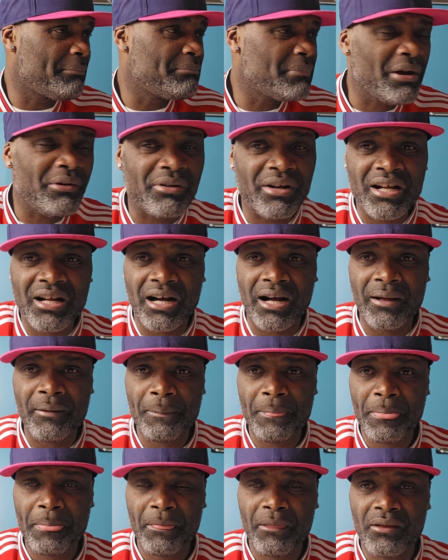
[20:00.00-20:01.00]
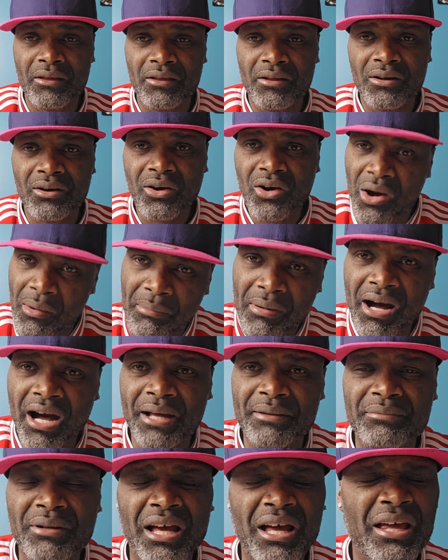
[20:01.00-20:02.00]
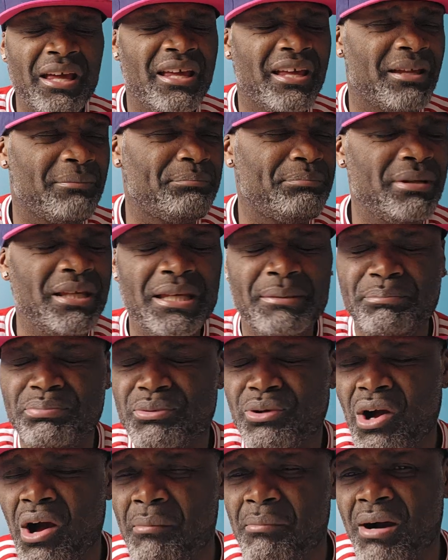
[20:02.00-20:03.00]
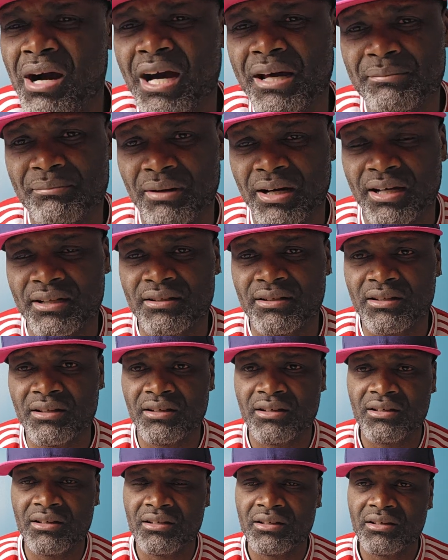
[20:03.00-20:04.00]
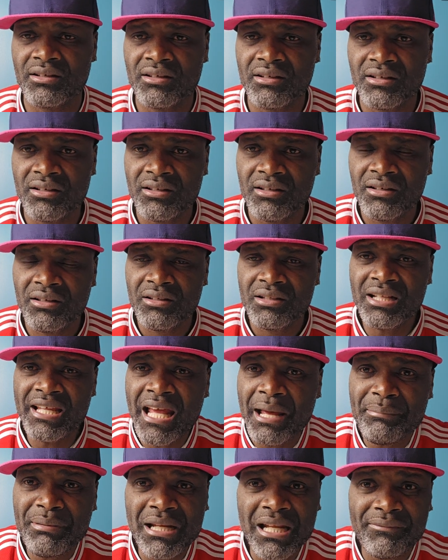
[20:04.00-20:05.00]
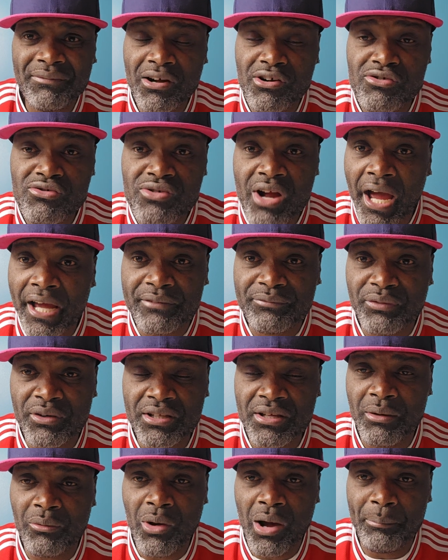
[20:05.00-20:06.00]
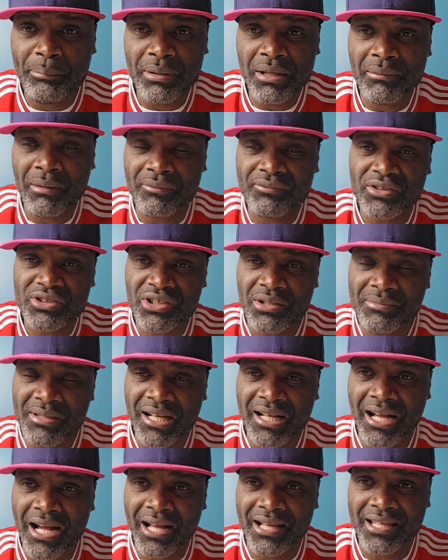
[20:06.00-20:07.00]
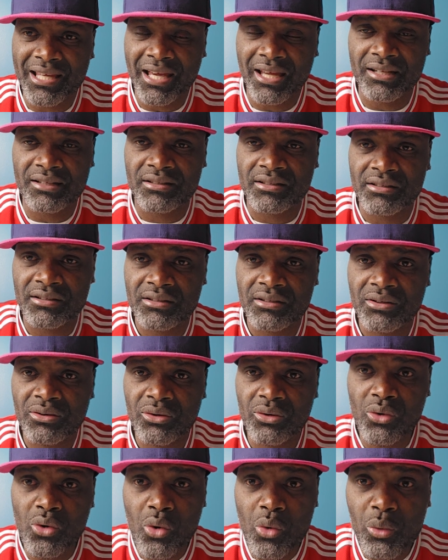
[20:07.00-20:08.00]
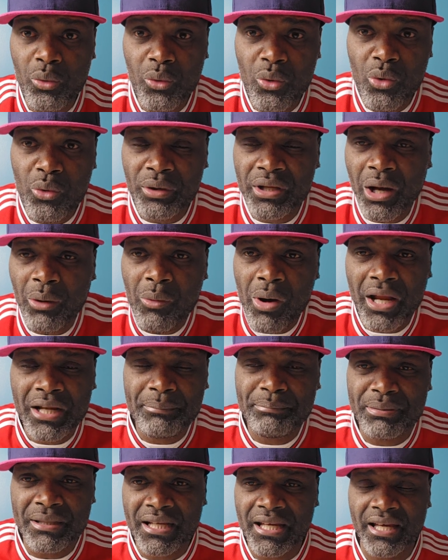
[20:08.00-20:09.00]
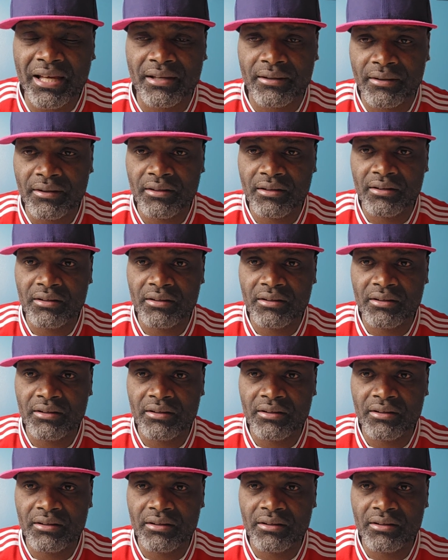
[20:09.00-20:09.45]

America. Come on, hey, people, come on, man. Liam Bill have a right for them one play for Jamaica again. Who would I want to play?